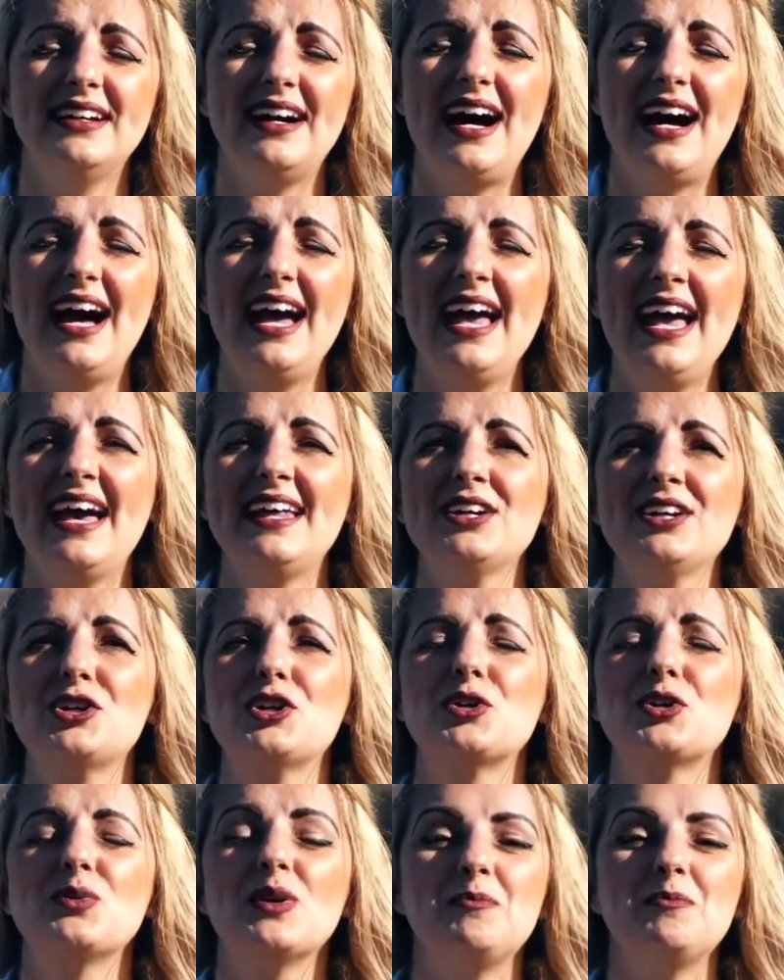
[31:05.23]
I had a
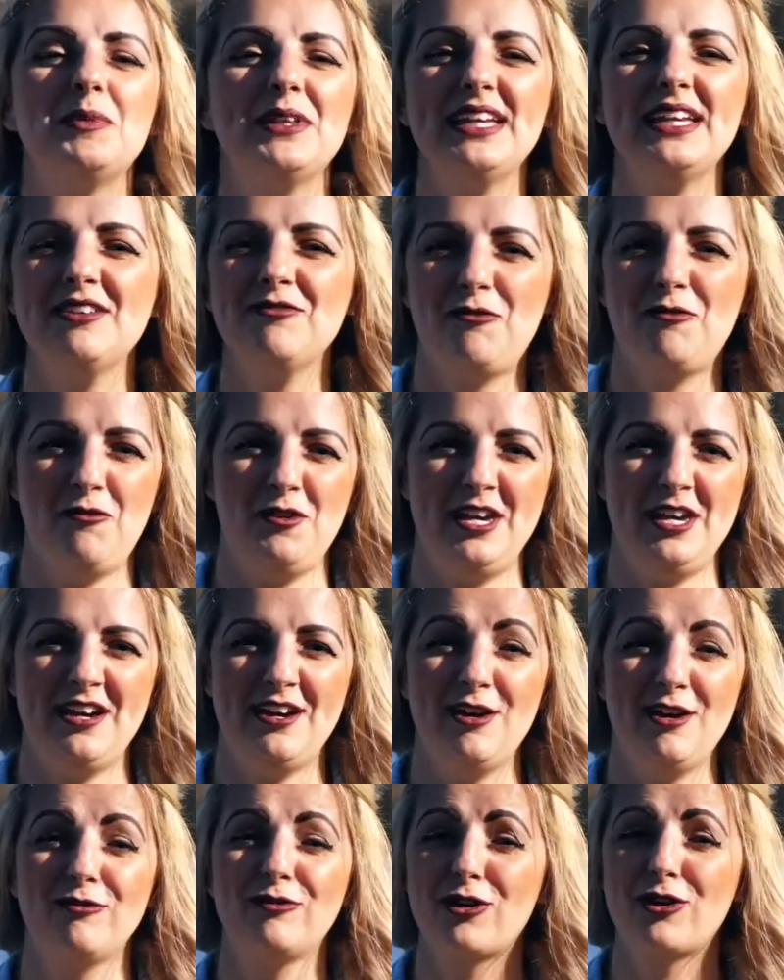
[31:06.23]
crippling fear
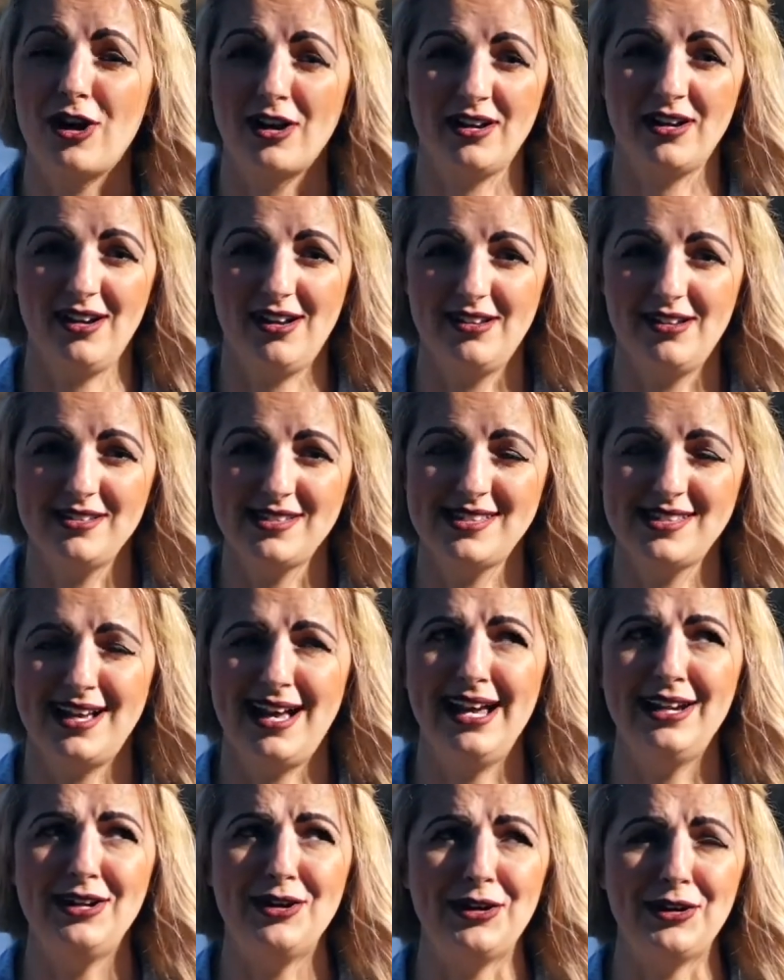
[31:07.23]
of crocodiles.
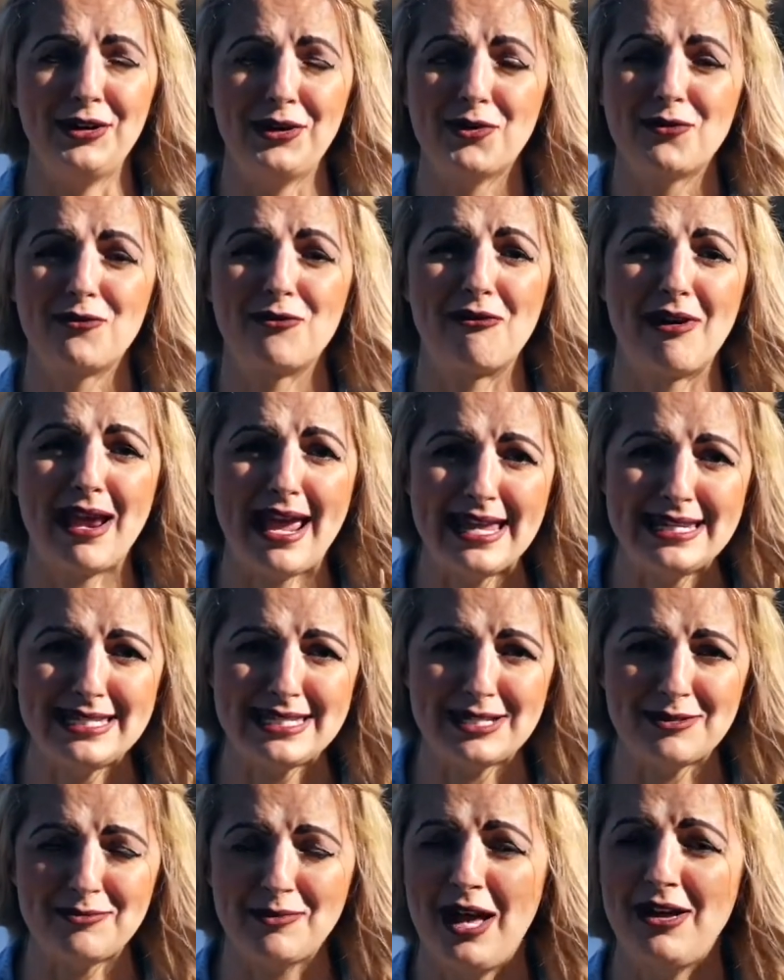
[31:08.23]
I know,
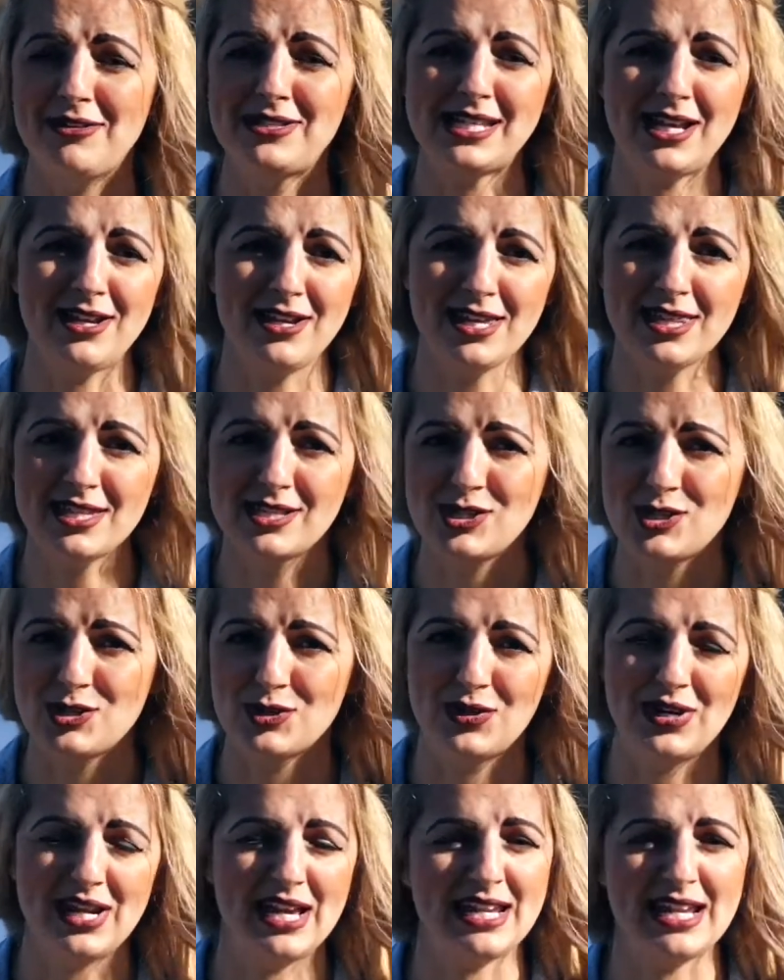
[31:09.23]
random. I'll tell you the
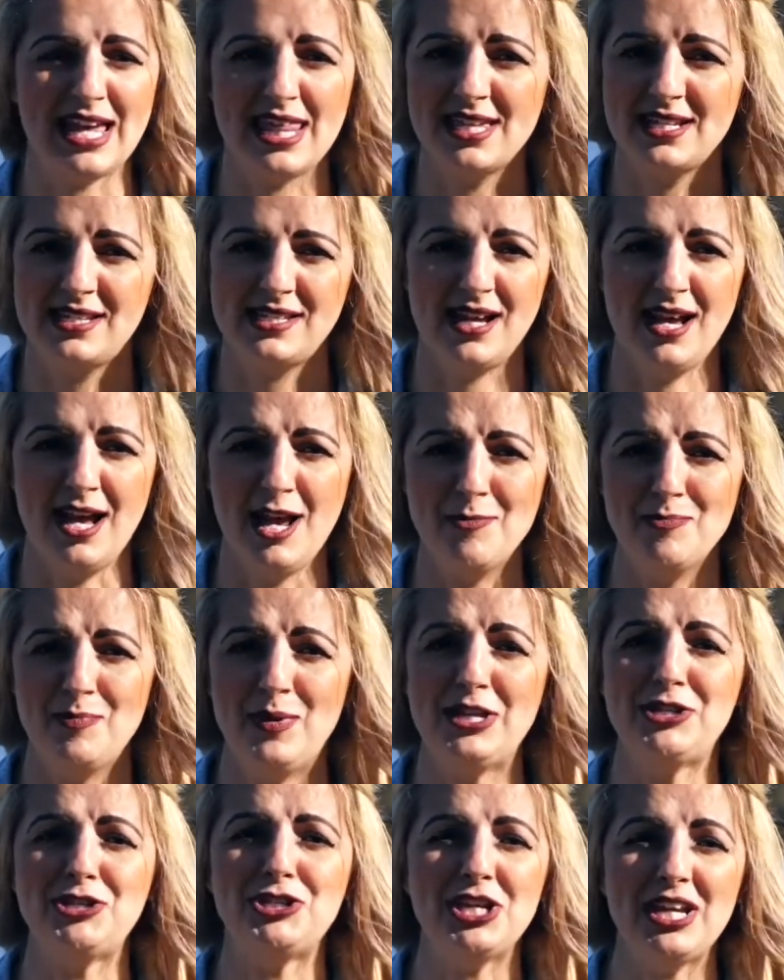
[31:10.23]
story another time.
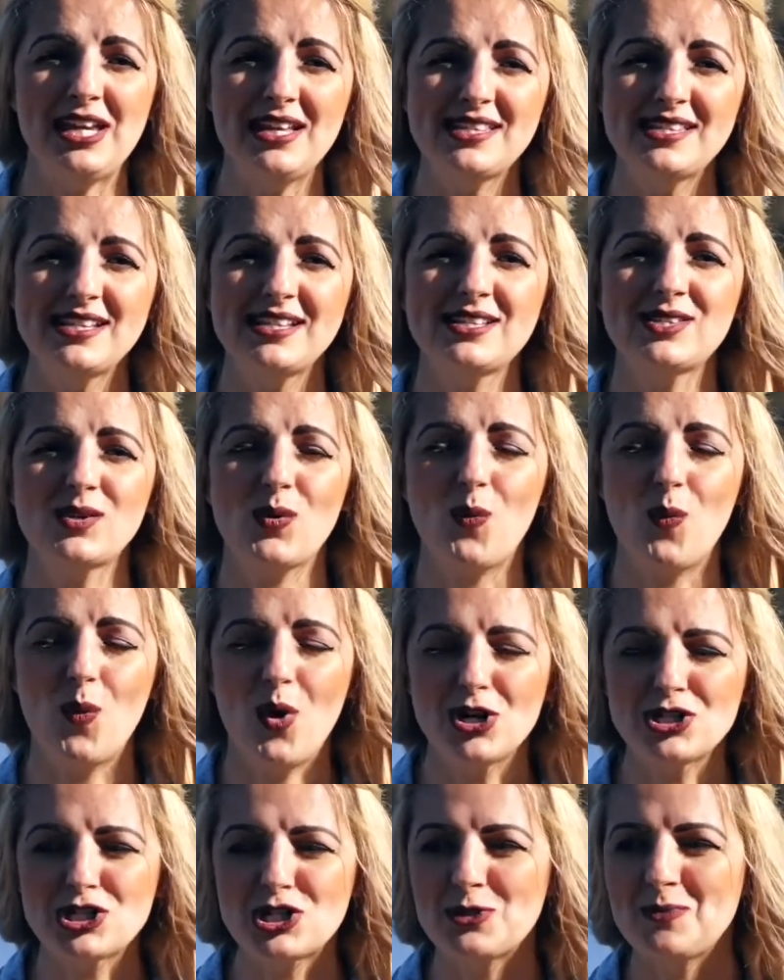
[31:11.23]
But Jesus
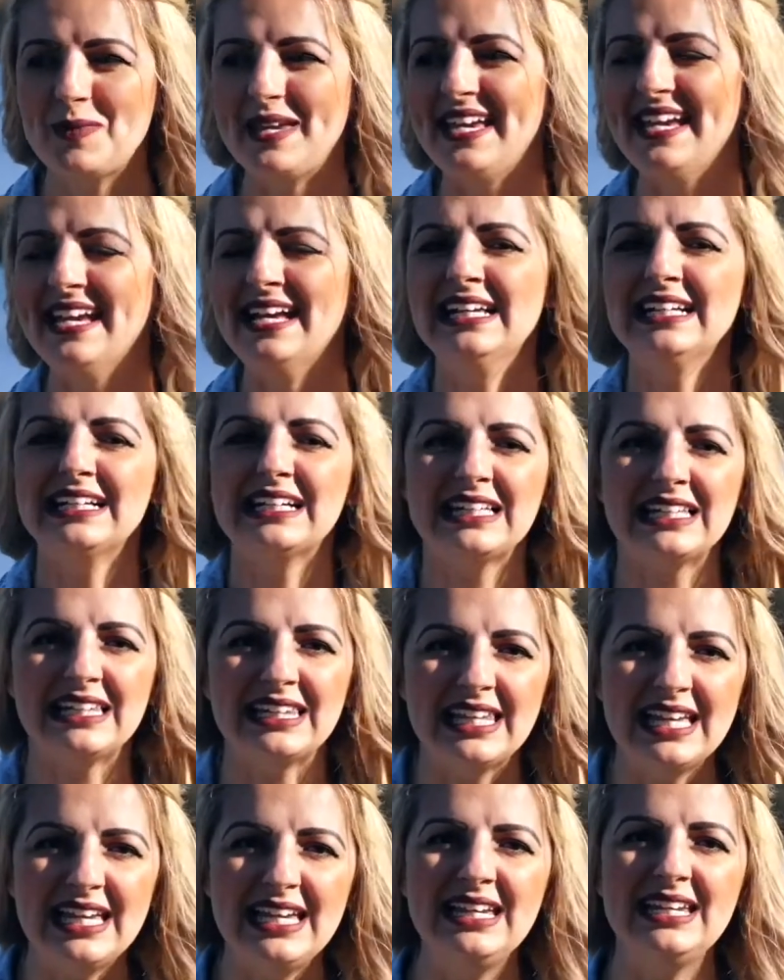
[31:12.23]
washed me
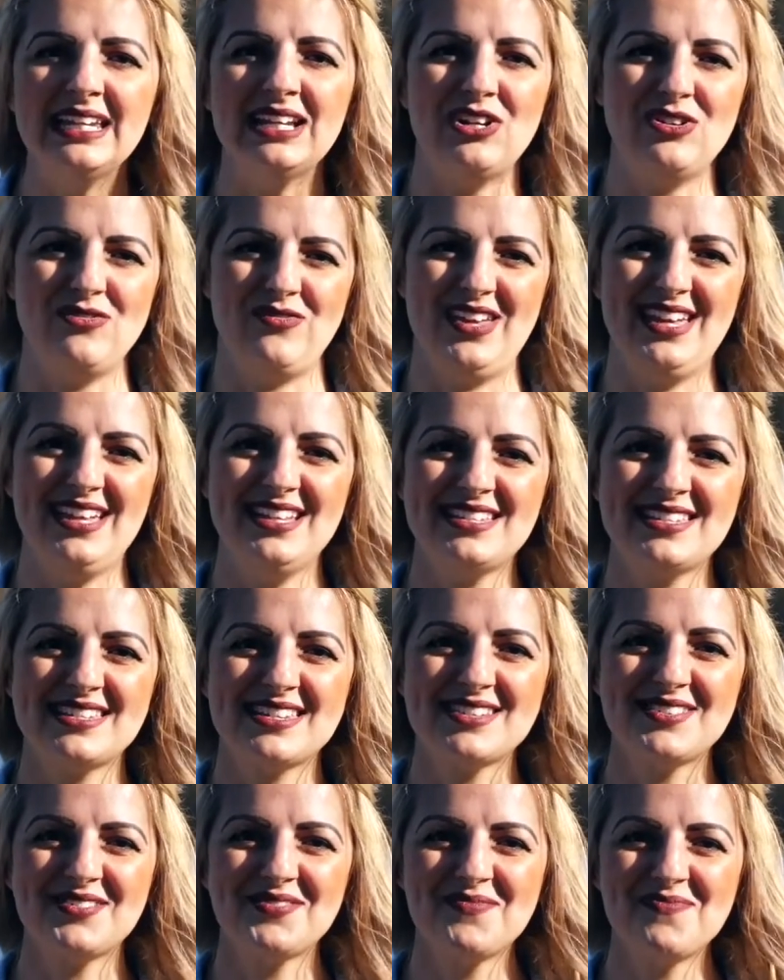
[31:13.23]
clean of it.